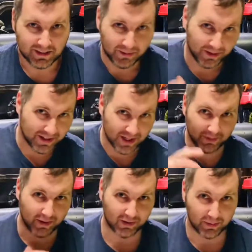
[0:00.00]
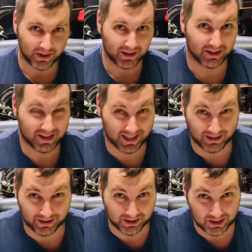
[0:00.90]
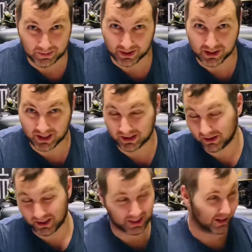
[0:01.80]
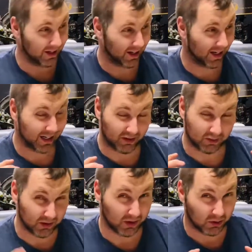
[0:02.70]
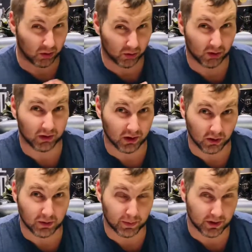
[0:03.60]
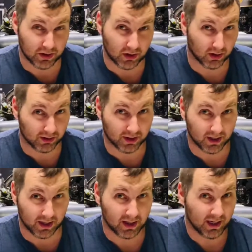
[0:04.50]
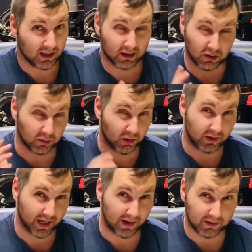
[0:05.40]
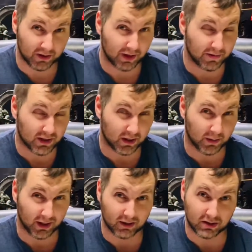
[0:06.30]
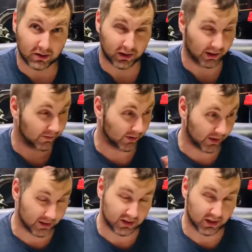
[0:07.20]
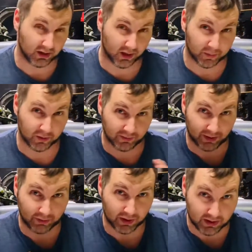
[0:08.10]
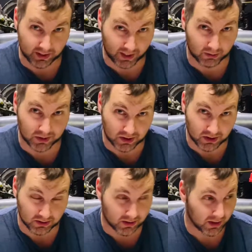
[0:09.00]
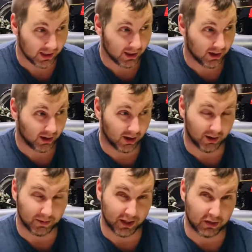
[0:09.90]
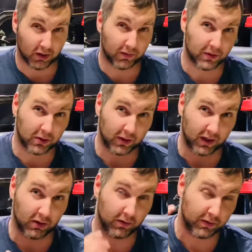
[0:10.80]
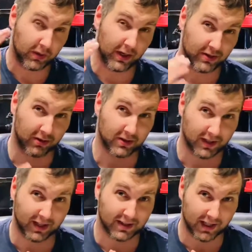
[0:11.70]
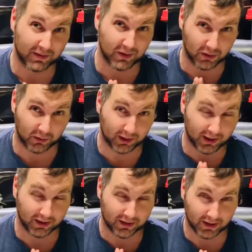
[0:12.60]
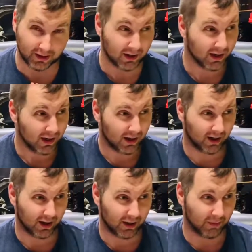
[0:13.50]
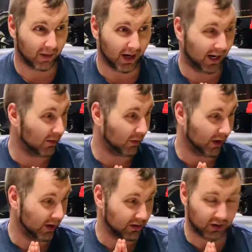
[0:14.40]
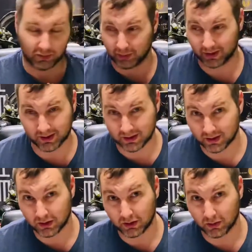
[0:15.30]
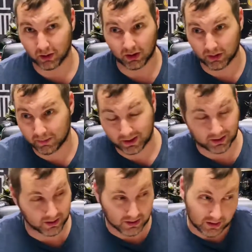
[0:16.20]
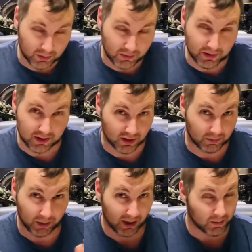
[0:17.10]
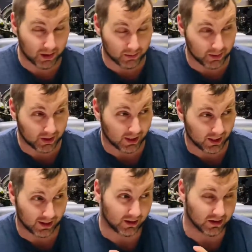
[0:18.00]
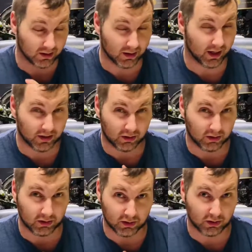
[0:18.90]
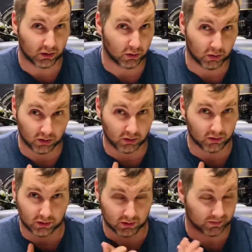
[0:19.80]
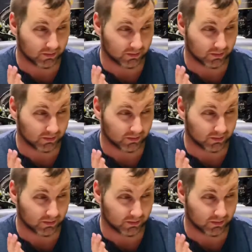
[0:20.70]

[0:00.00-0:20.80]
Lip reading: What is up, everybody? This is Aaron, and this is my channel, and I got a really cool Ghostbusters haul today. The new movie Afterlife is coming out soon, and I figured I'd share a couple of my recent acquisitions. Thank you all for tuning in. Hopefully, you guys are all staying safe and doing well out there. I wanted to bring this to you all because the movie is going to probably be a big hit, and there's a lot of cool